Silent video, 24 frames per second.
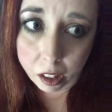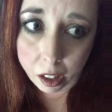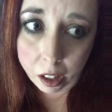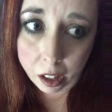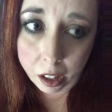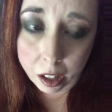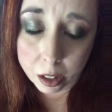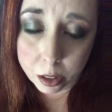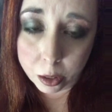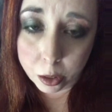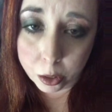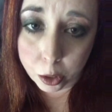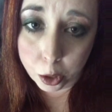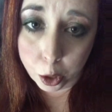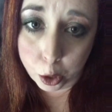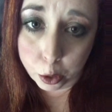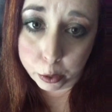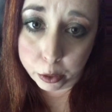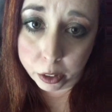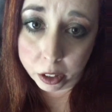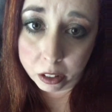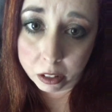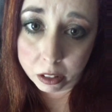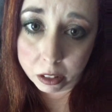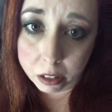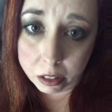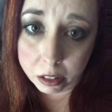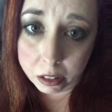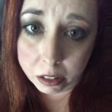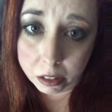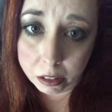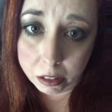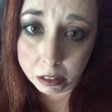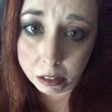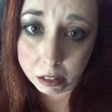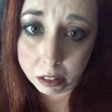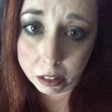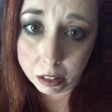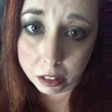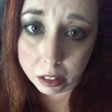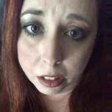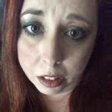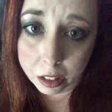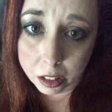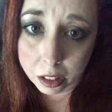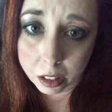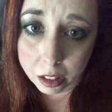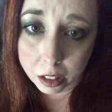I guess, covert
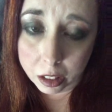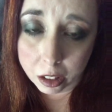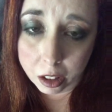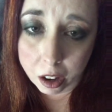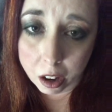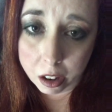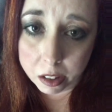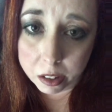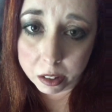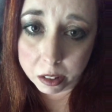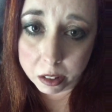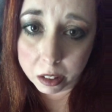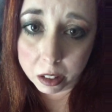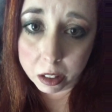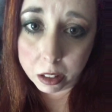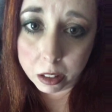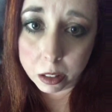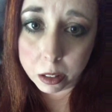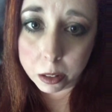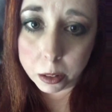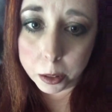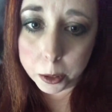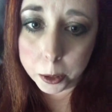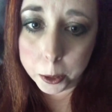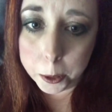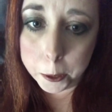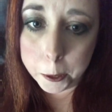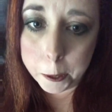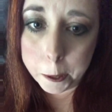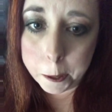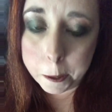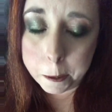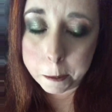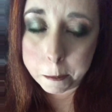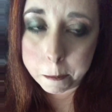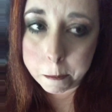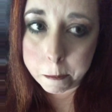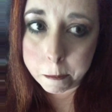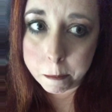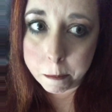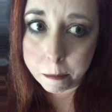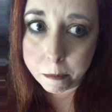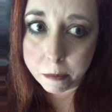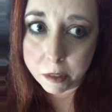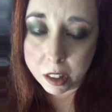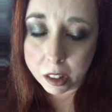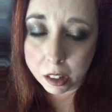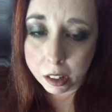narcissist.
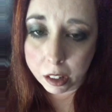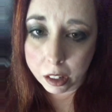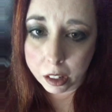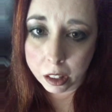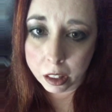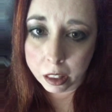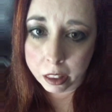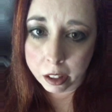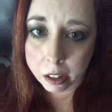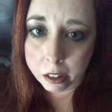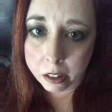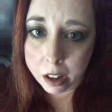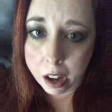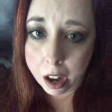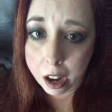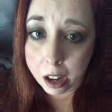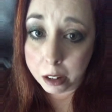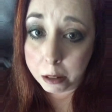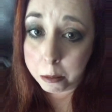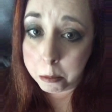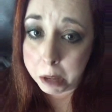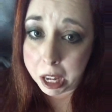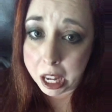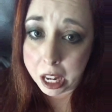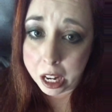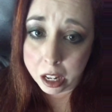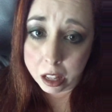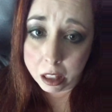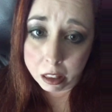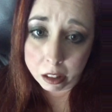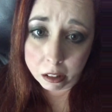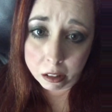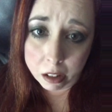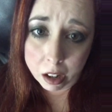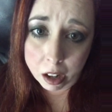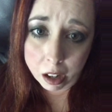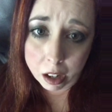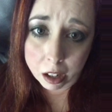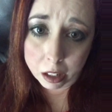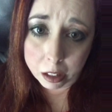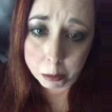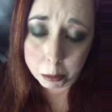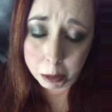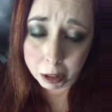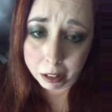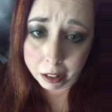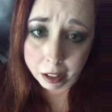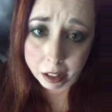They're not mean, they're
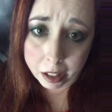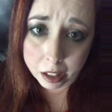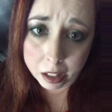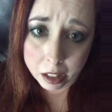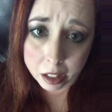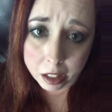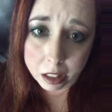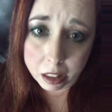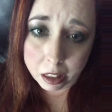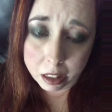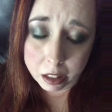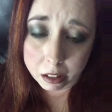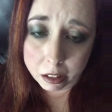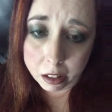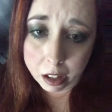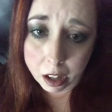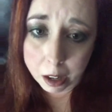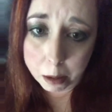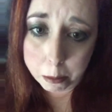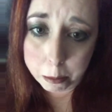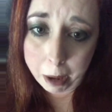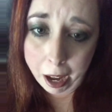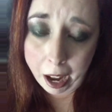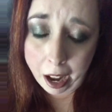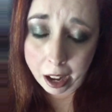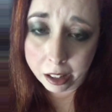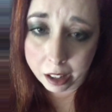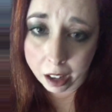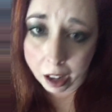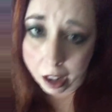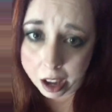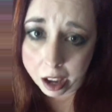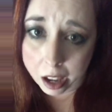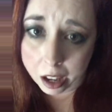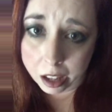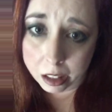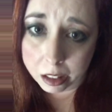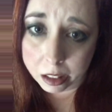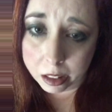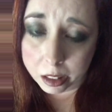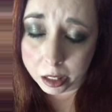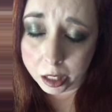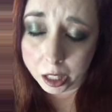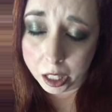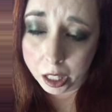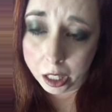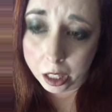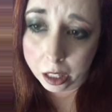not malignant, they're not bad
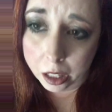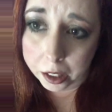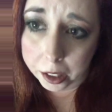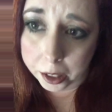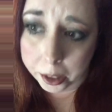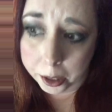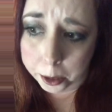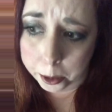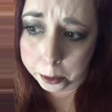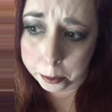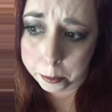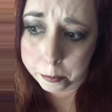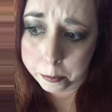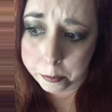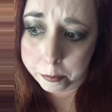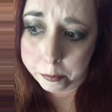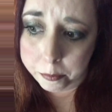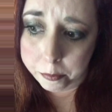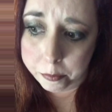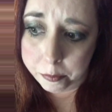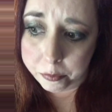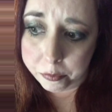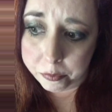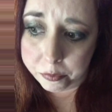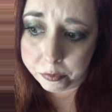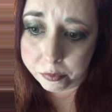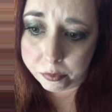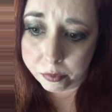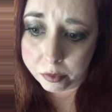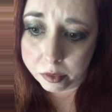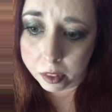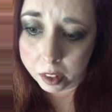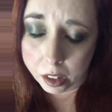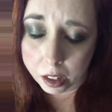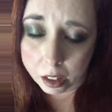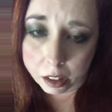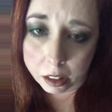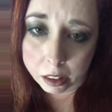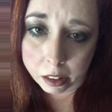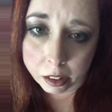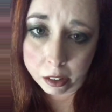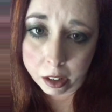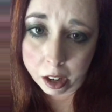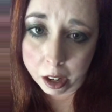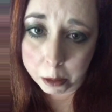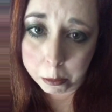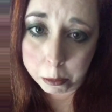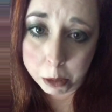guys,
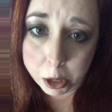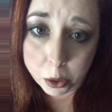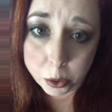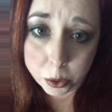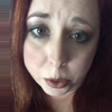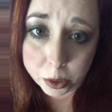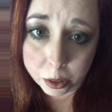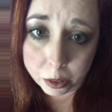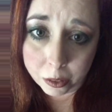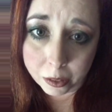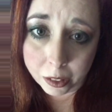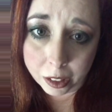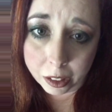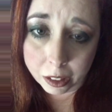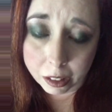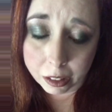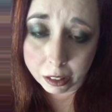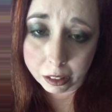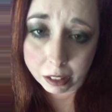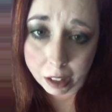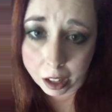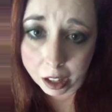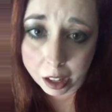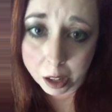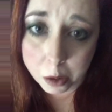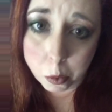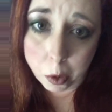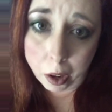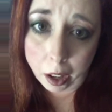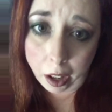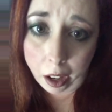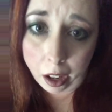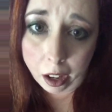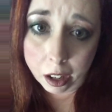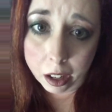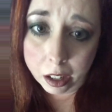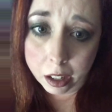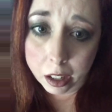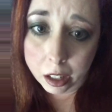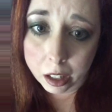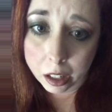they're not abusive in any way.